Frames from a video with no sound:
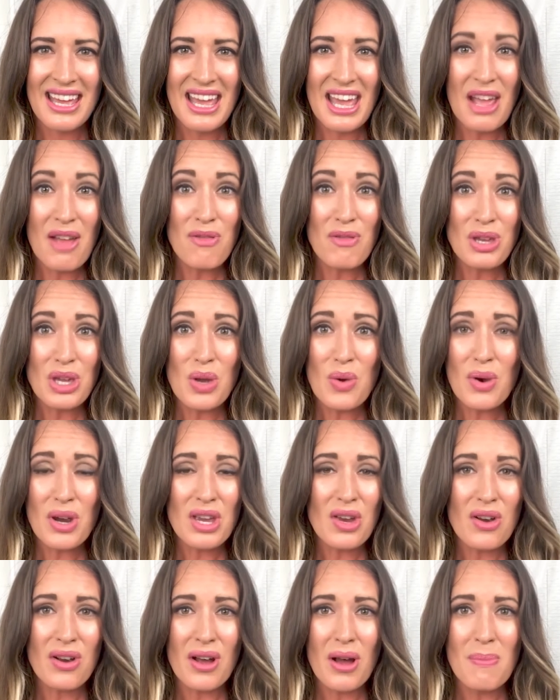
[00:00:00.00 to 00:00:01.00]
If you or
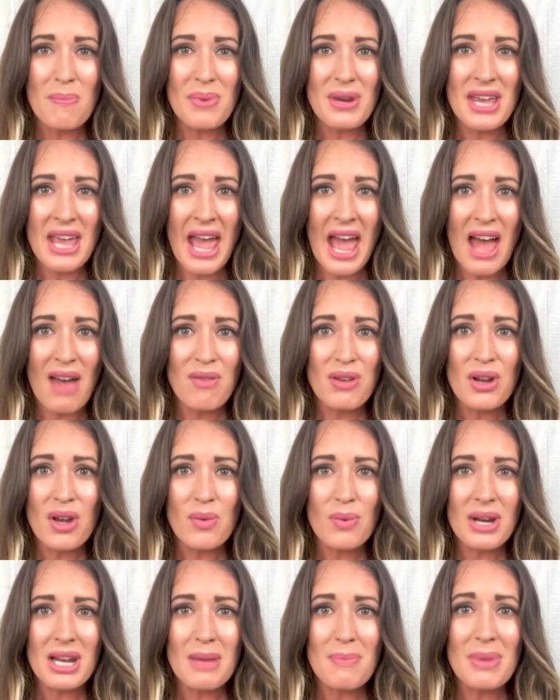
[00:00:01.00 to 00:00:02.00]
your company haven't
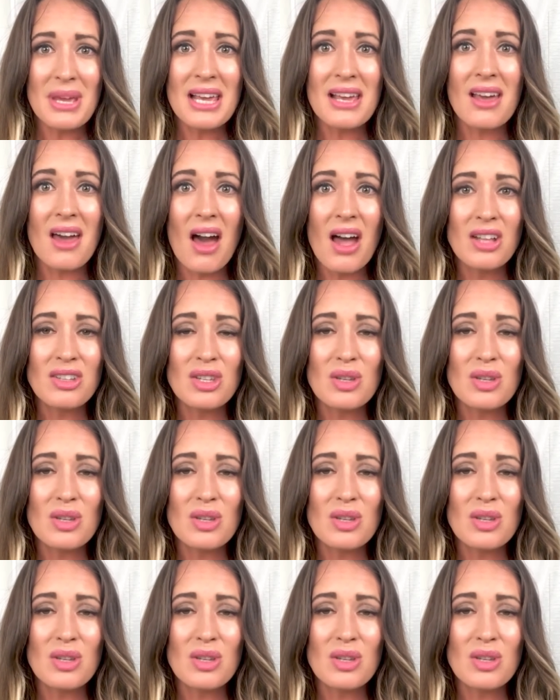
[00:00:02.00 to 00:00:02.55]
already begun